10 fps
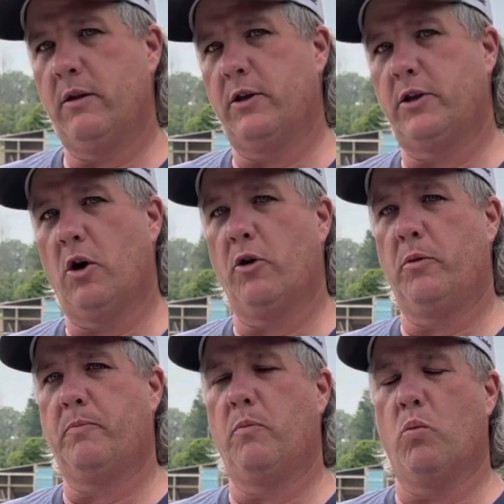The
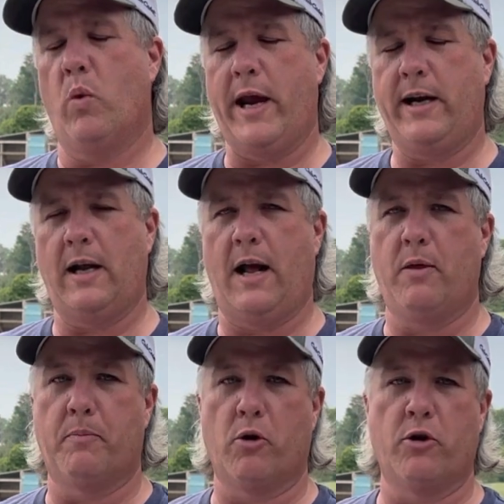total weight on
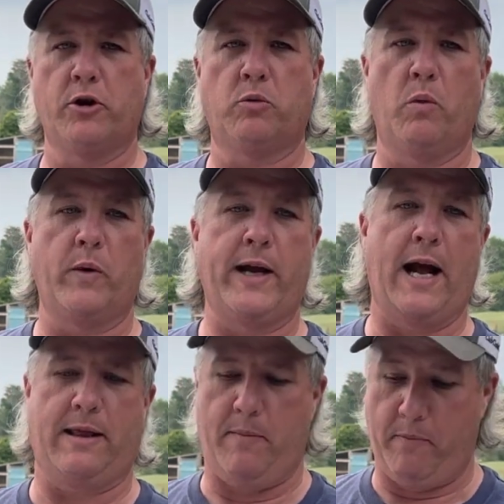the birds when we
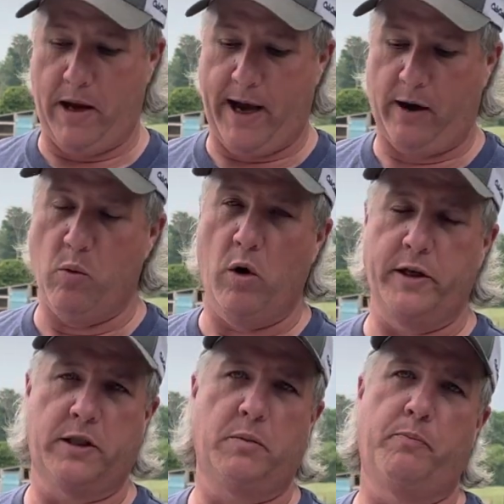got them back
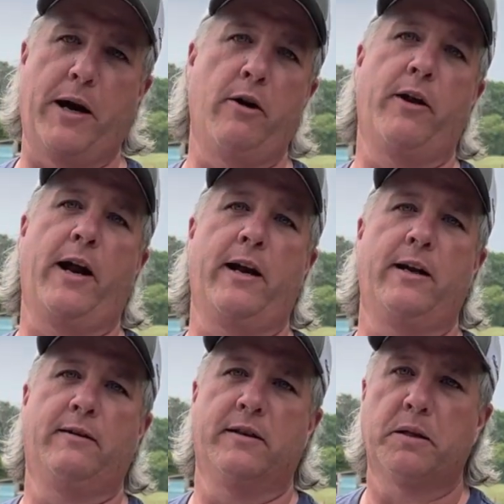was better than I had
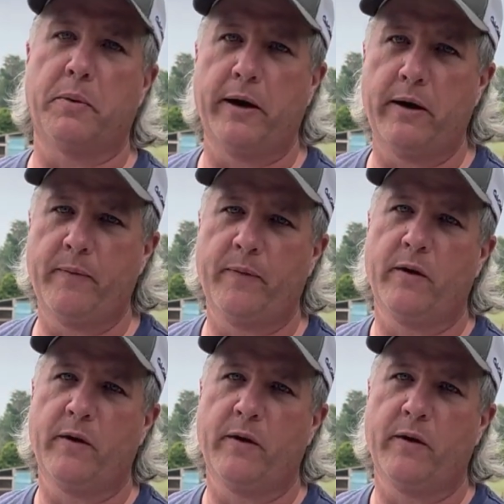anticipated.